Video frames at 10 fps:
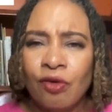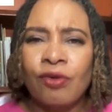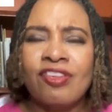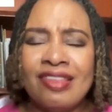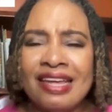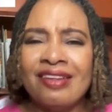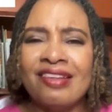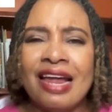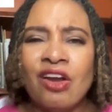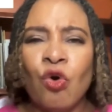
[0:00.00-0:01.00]
those
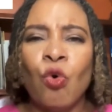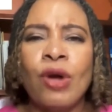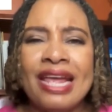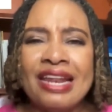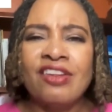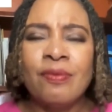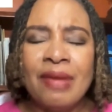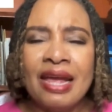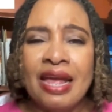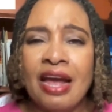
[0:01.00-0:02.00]
things that go into
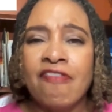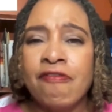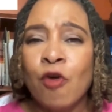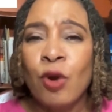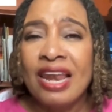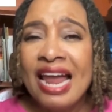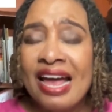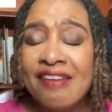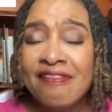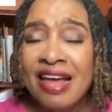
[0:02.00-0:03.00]
making a full
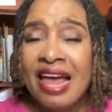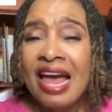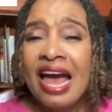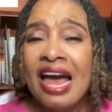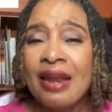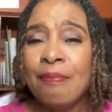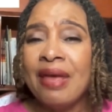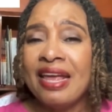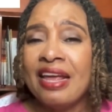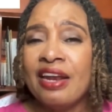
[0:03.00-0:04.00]
life, and
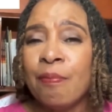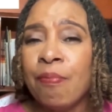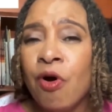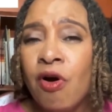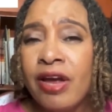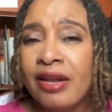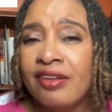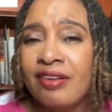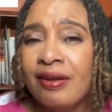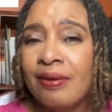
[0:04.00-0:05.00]
making the
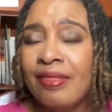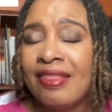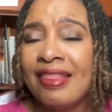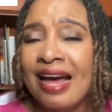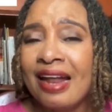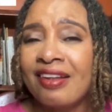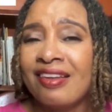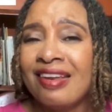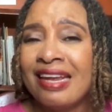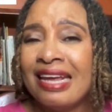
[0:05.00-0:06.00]
point
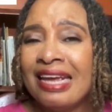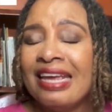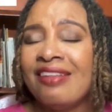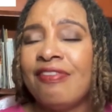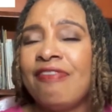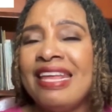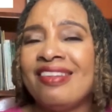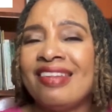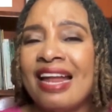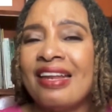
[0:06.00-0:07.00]
that he
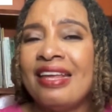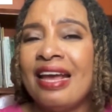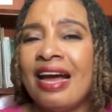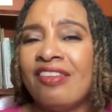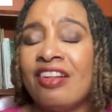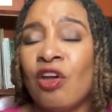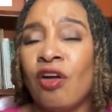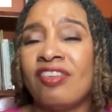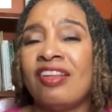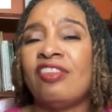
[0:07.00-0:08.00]
feels that he has
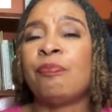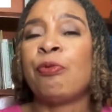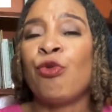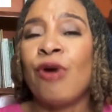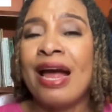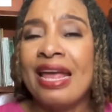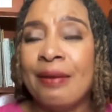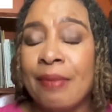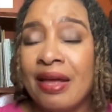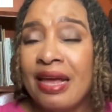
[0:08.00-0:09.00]
lost his
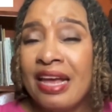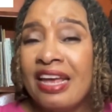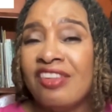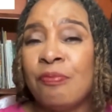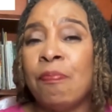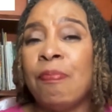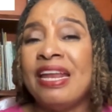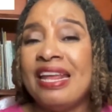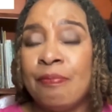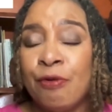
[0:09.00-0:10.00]
prime. He's
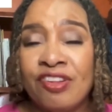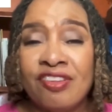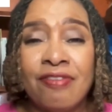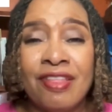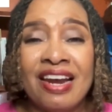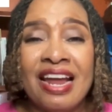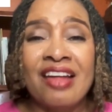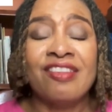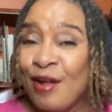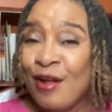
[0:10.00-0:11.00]
been in prison for the last...